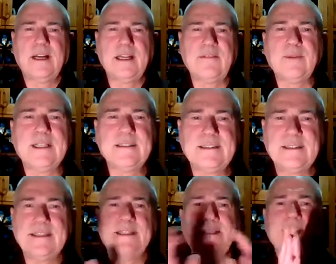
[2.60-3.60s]
Hi
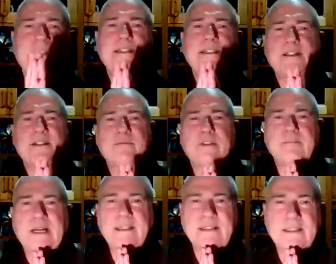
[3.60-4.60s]
everyone. Just a
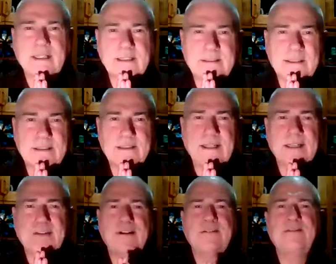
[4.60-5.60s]
reminder to
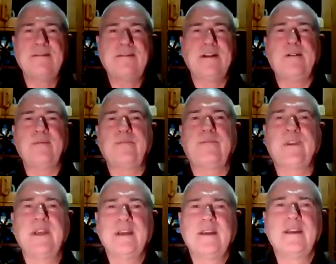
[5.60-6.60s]
start off
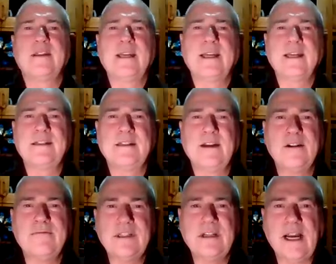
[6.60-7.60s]
that
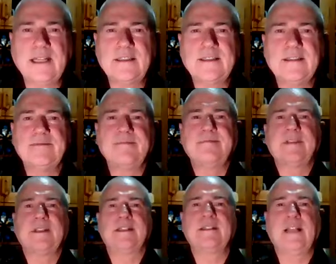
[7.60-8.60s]
overnight, I
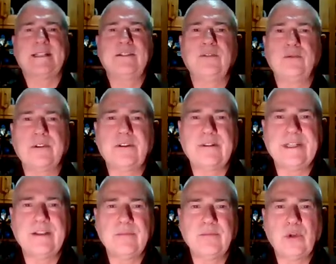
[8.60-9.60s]
think like 2 or 3
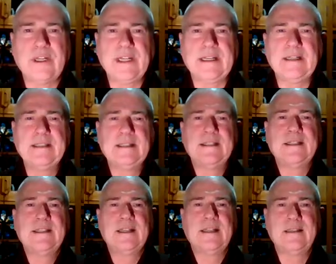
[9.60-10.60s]
in the morning,
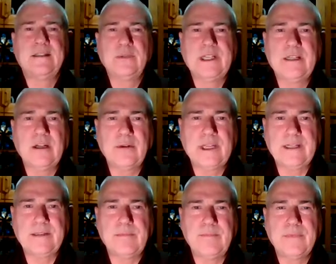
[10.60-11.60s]
they were
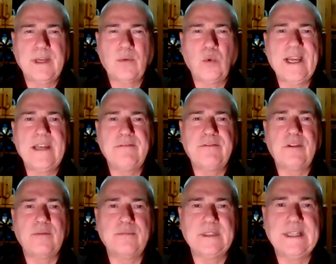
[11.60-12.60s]
going away
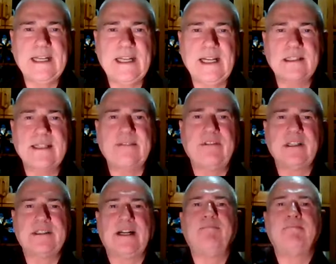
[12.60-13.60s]
from daylight
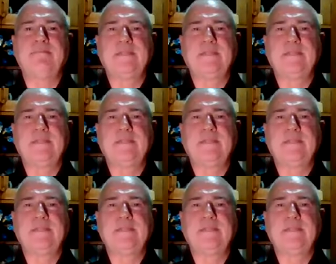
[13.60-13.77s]
savings time.